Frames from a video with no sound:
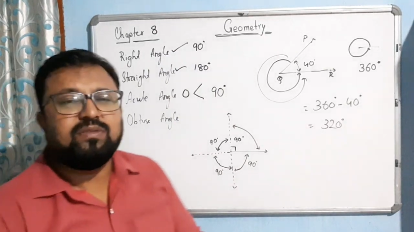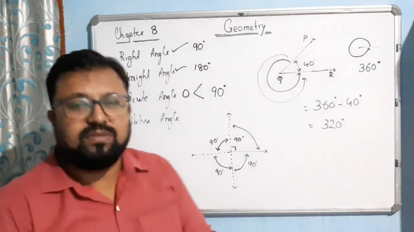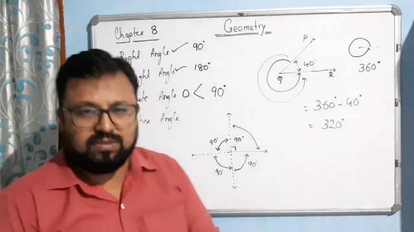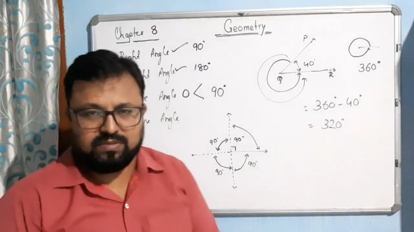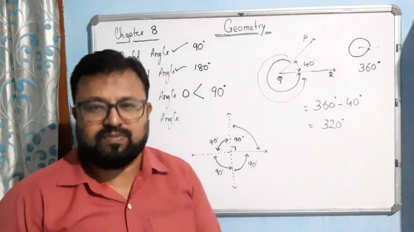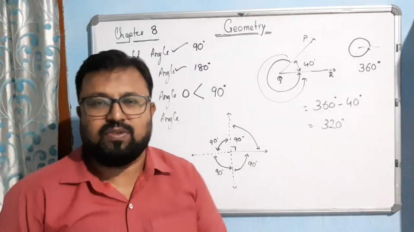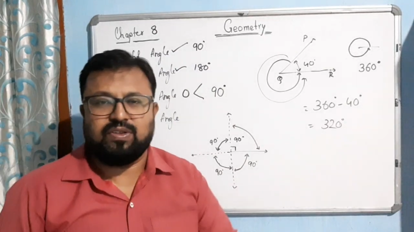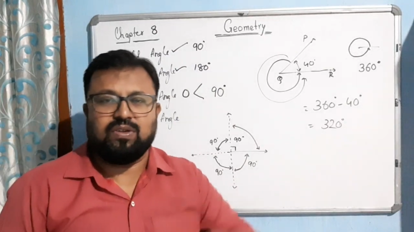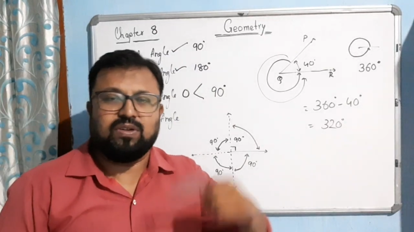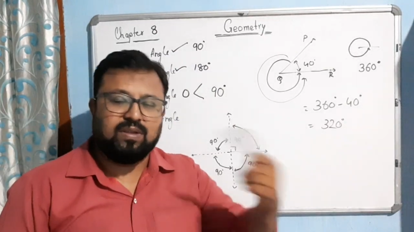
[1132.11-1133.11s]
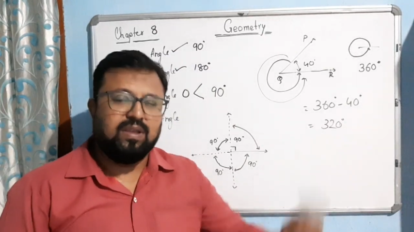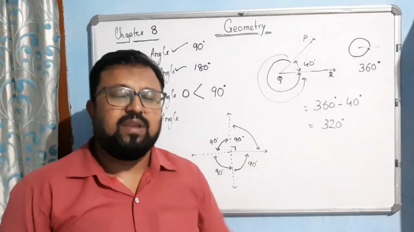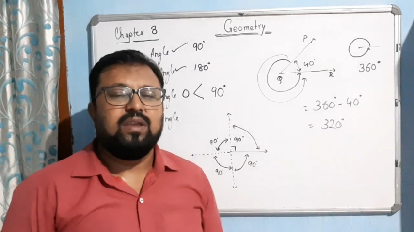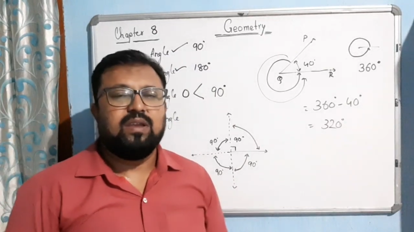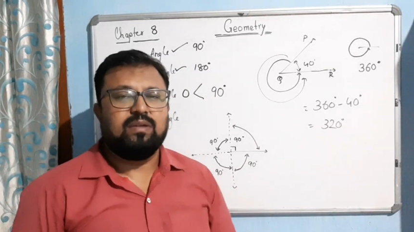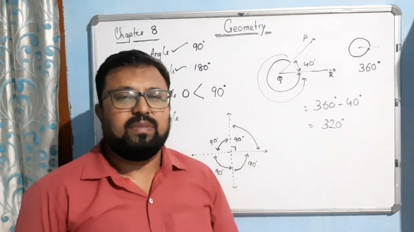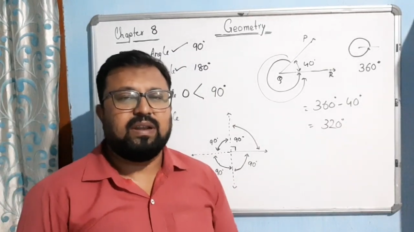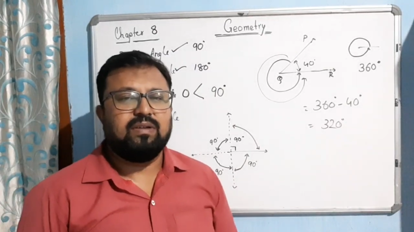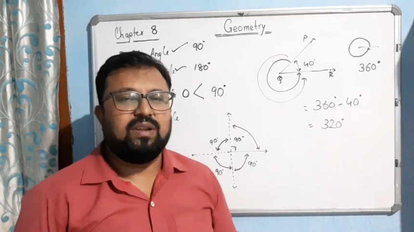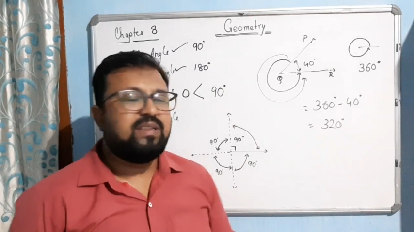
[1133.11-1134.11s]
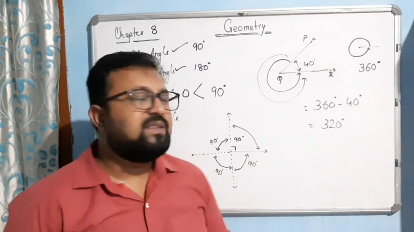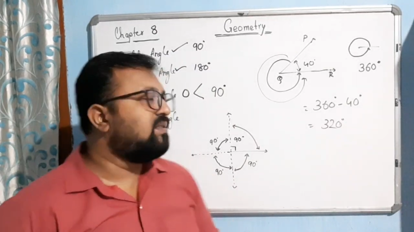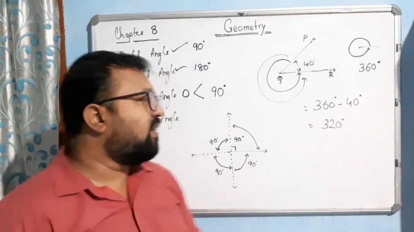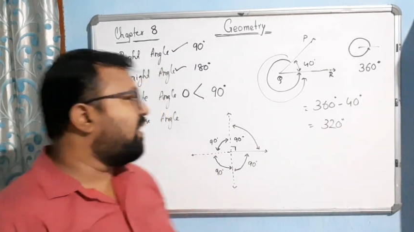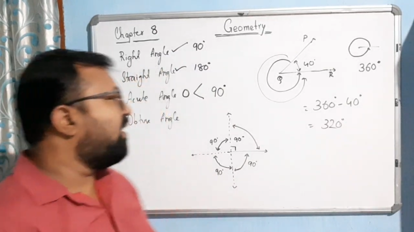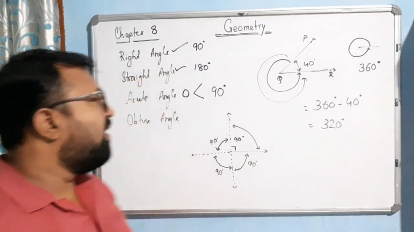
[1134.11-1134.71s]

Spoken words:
for your better knowledge. Okay.